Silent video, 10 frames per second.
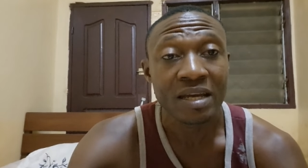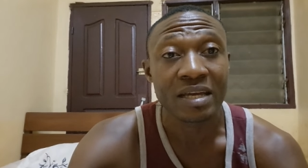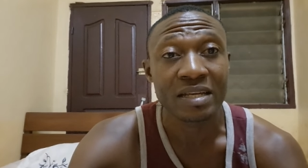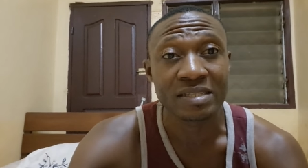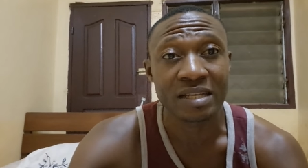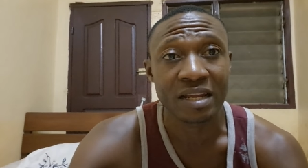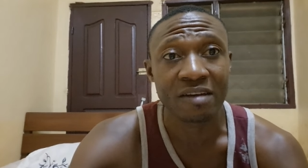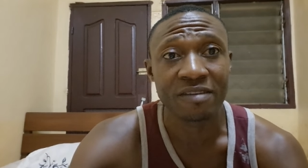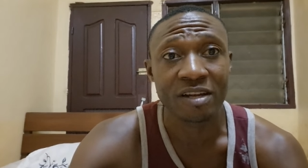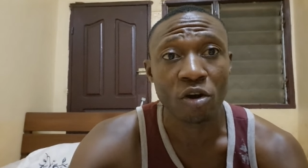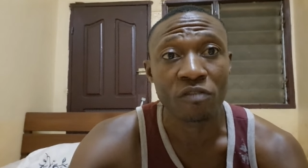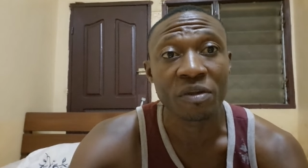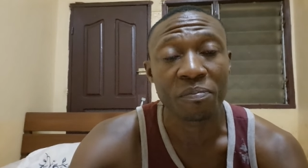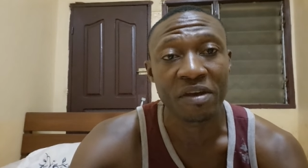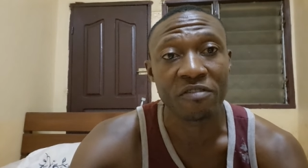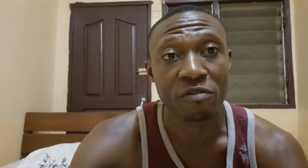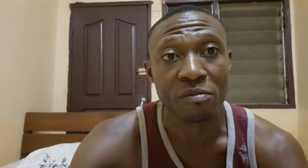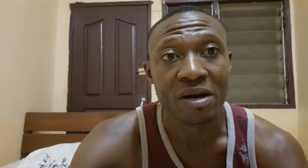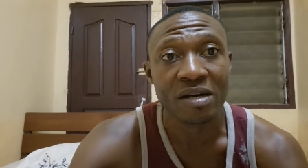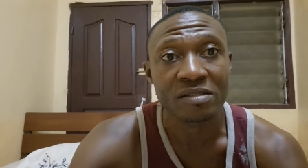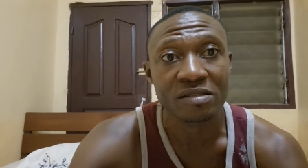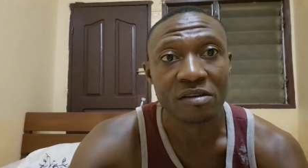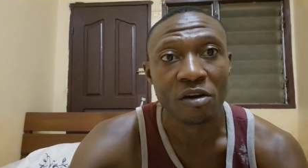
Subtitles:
is the level of the performance